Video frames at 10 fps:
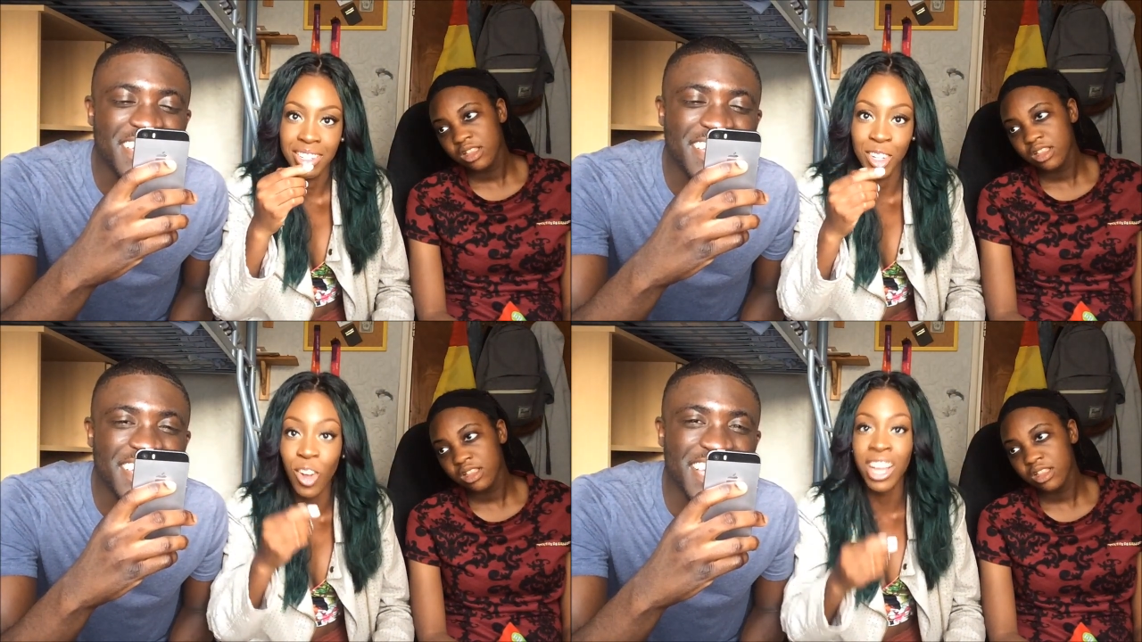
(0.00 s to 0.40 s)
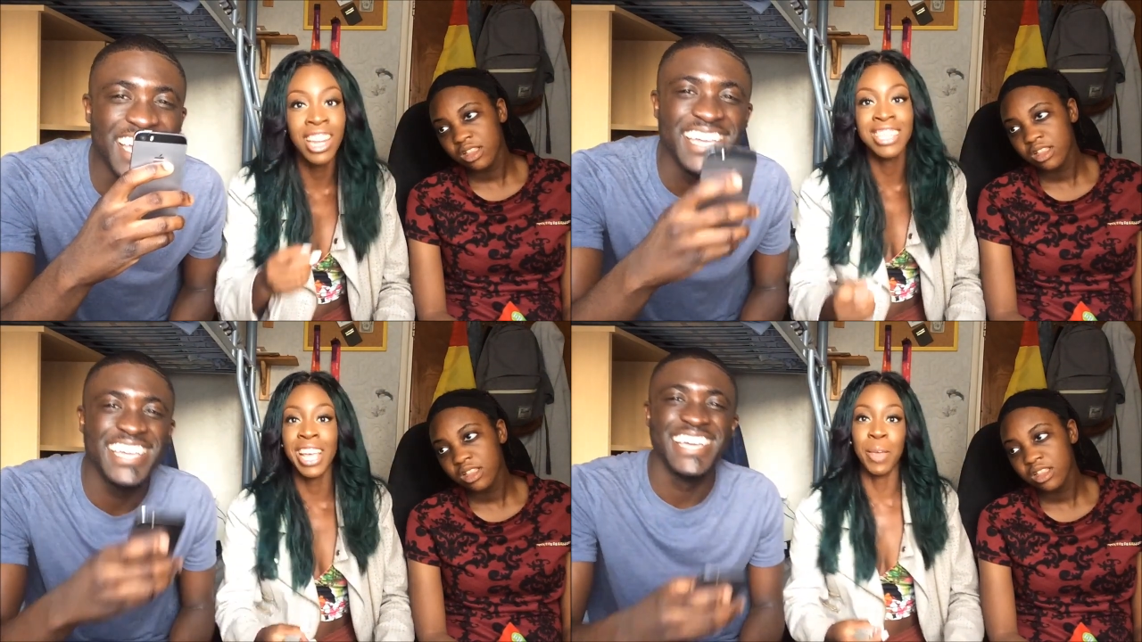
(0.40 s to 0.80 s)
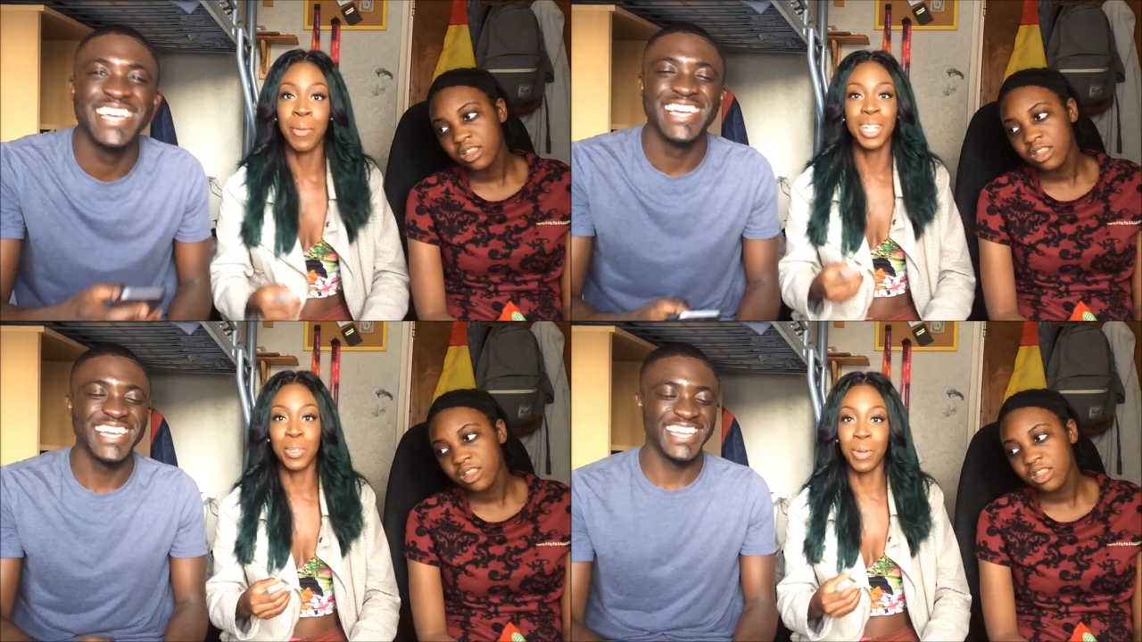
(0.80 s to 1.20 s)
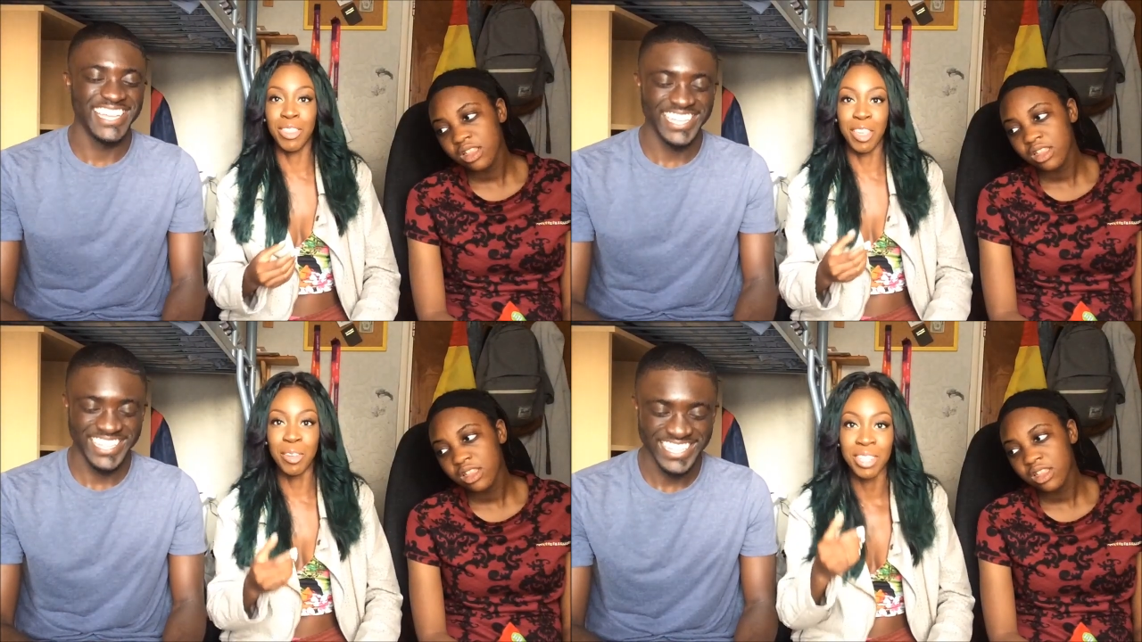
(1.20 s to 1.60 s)
Speaker 1: Not can I take a picture
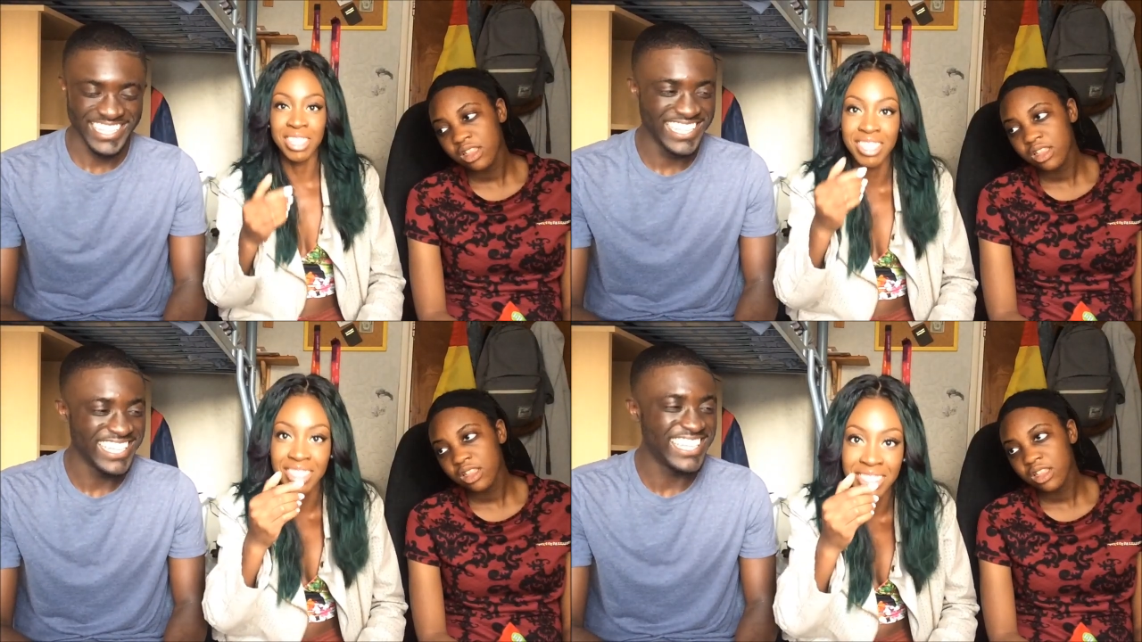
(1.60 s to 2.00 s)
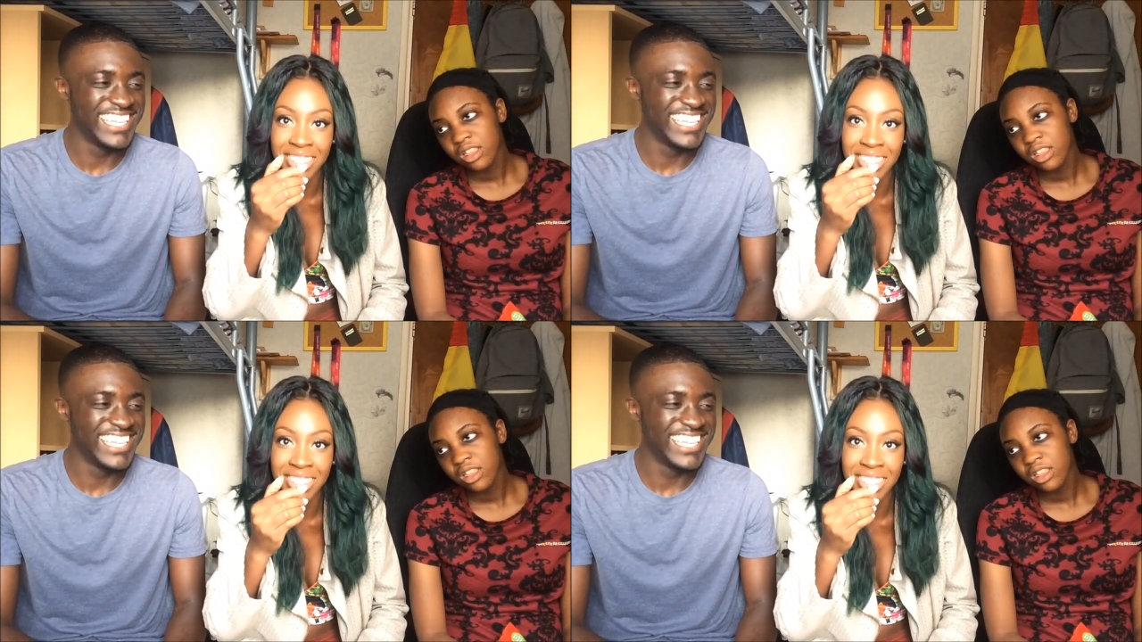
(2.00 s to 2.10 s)
with you, just